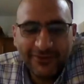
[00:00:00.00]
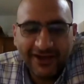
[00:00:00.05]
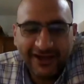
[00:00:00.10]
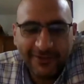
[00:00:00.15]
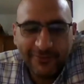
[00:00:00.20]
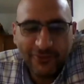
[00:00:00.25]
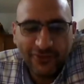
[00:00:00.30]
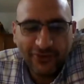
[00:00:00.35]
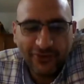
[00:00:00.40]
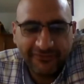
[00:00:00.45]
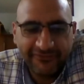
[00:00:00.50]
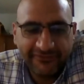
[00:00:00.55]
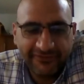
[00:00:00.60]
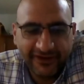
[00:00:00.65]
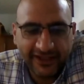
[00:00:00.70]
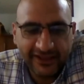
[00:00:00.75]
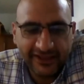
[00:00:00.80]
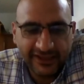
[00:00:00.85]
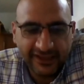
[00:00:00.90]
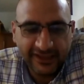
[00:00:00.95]
are a more
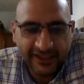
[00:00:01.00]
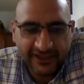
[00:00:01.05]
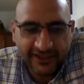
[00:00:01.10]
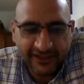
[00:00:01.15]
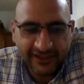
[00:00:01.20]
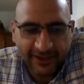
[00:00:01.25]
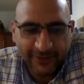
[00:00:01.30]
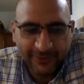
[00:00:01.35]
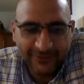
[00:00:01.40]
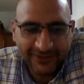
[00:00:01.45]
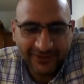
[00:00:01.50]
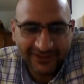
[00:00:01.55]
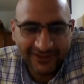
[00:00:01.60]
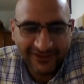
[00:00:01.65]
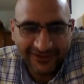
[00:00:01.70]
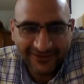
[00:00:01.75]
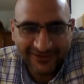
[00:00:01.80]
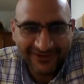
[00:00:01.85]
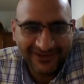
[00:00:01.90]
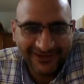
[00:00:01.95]
friendly crowd here.